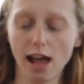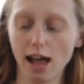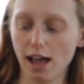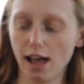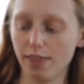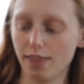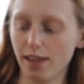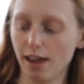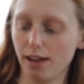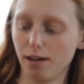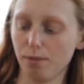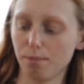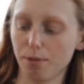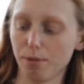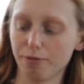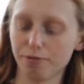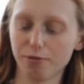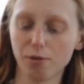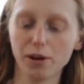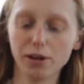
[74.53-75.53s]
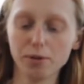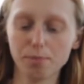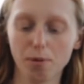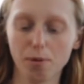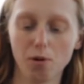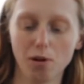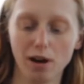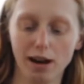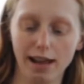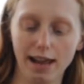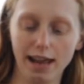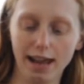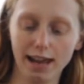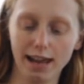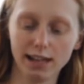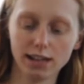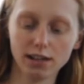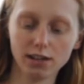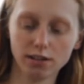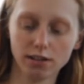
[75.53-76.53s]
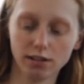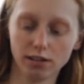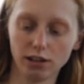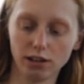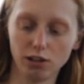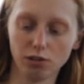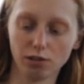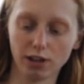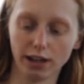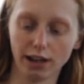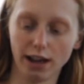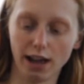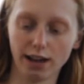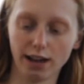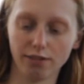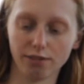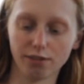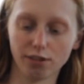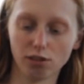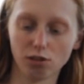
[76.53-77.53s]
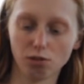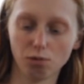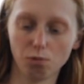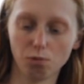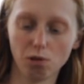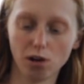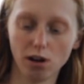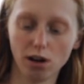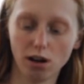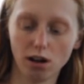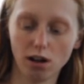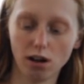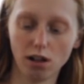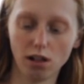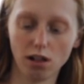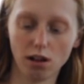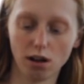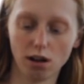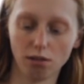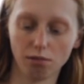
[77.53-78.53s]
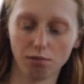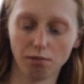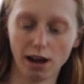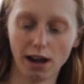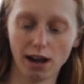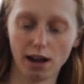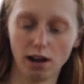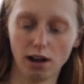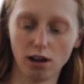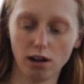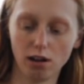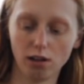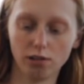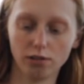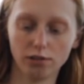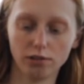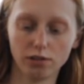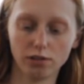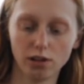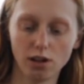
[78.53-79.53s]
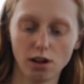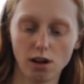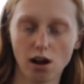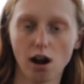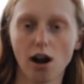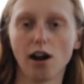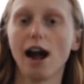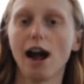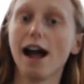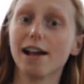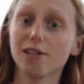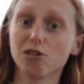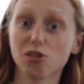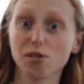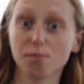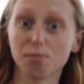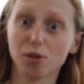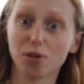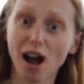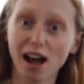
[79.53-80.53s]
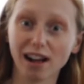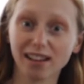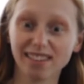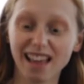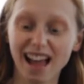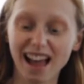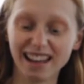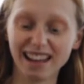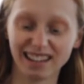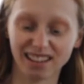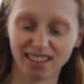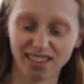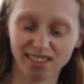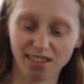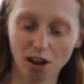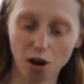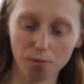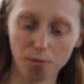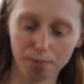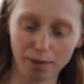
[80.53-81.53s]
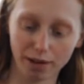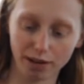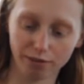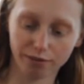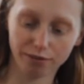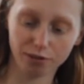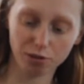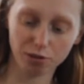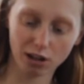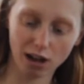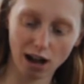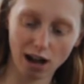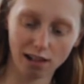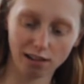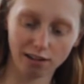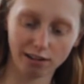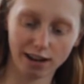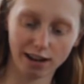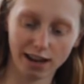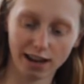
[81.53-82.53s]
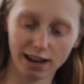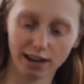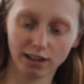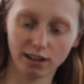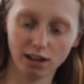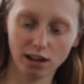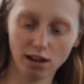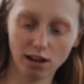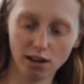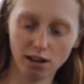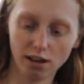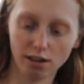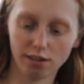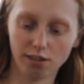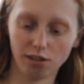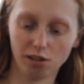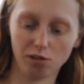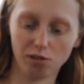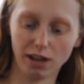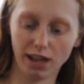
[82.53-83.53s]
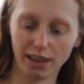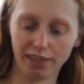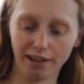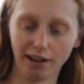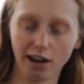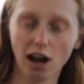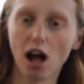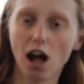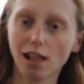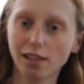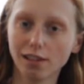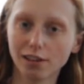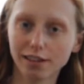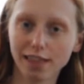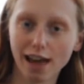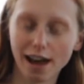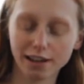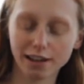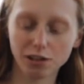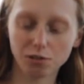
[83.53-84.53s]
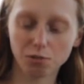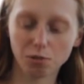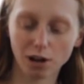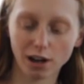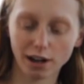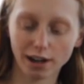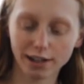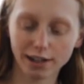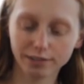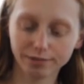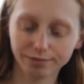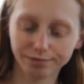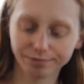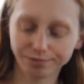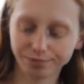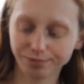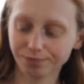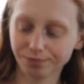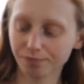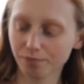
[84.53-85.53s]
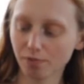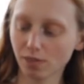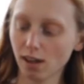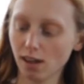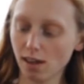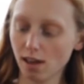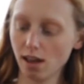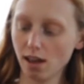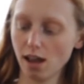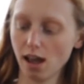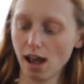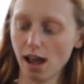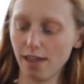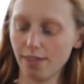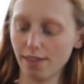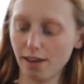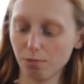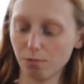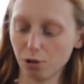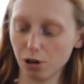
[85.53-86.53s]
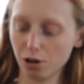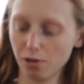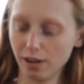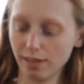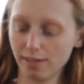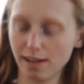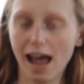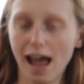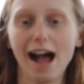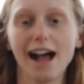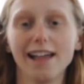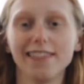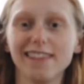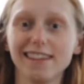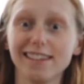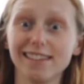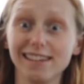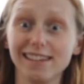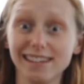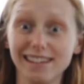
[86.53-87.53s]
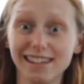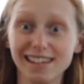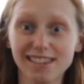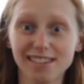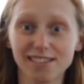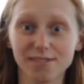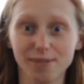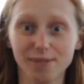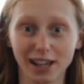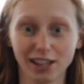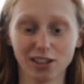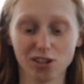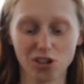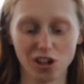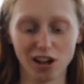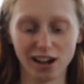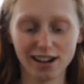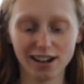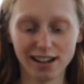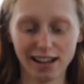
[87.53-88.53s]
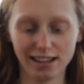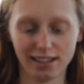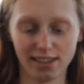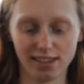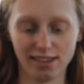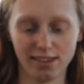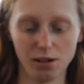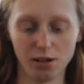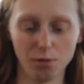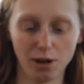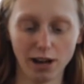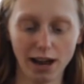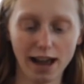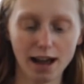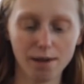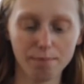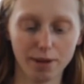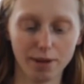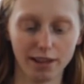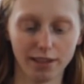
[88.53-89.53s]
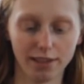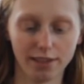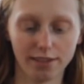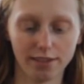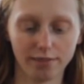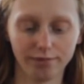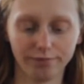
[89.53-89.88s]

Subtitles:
And then before you pour it in, you can kind of swirl around our hydrogen peroxide and soap and food coloring so you get the color that you want. And then we're going to add this yeast mixture and see what happens.